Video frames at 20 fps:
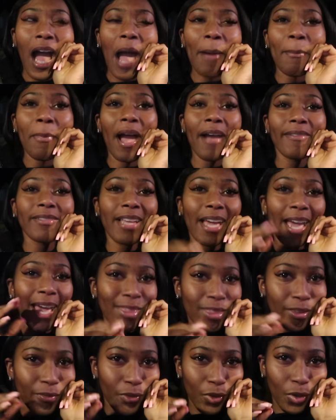I might have
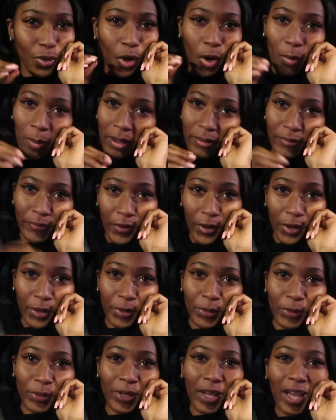to end the vlog on my
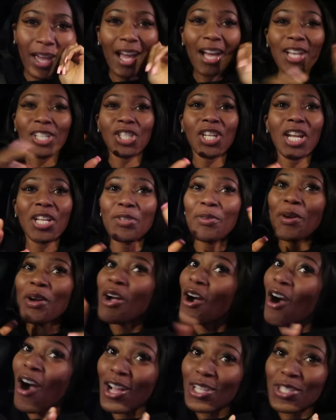phone. Should I do
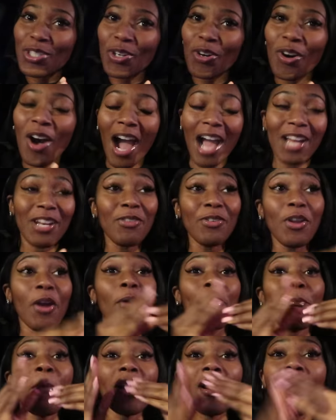a car tour? I don't
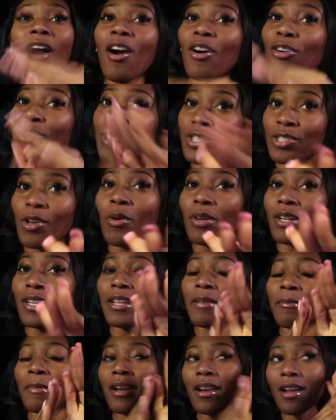know. My car got
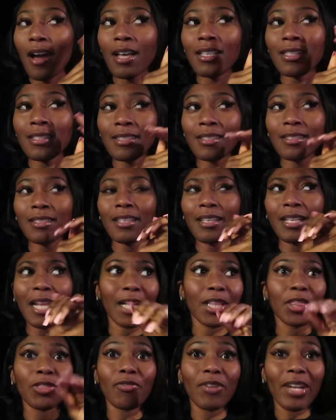stolen in my last,
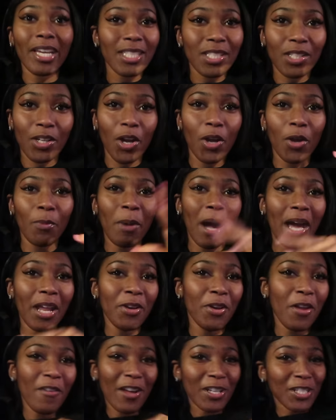like, 3 years ago, but
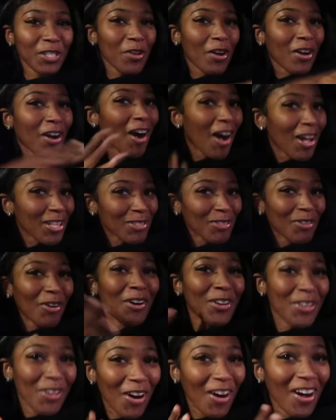I don't know if I should do a car tour
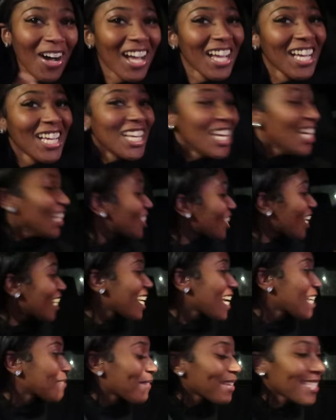or not. Should
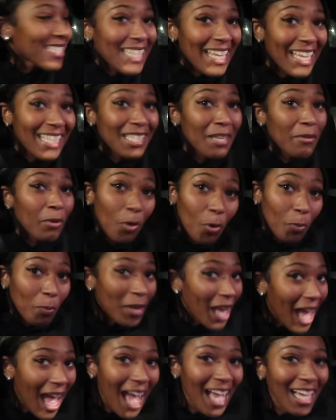I change my seat so all
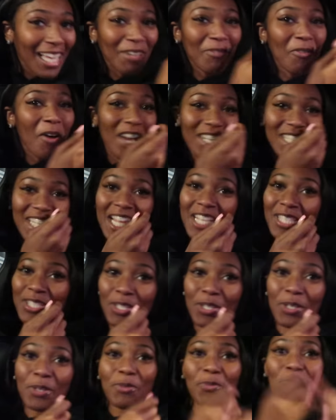black? What should I
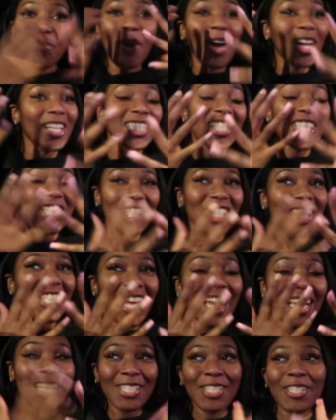do? What
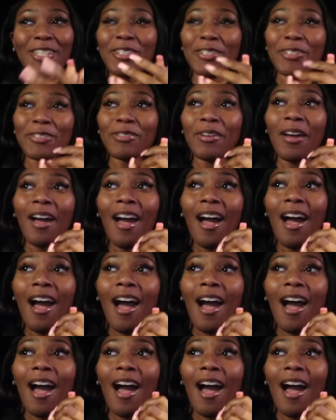should I do?